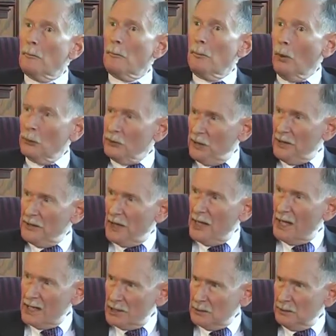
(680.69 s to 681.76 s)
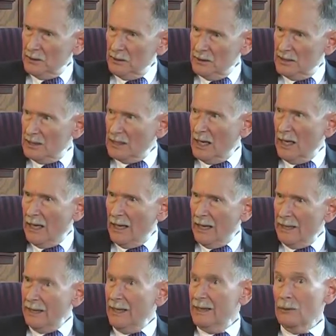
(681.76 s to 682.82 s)
both on the hospital
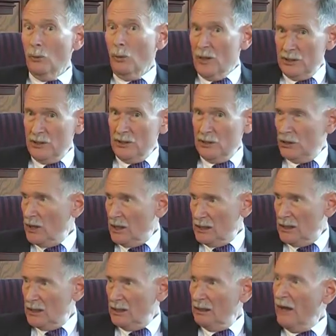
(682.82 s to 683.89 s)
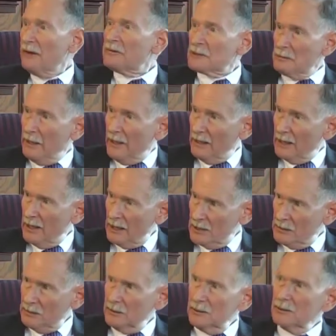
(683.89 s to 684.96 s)
side, and it wasn't just the lifespan
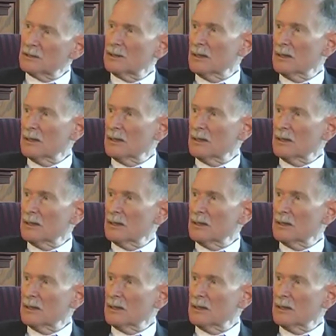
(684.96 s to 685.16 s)
hospitals.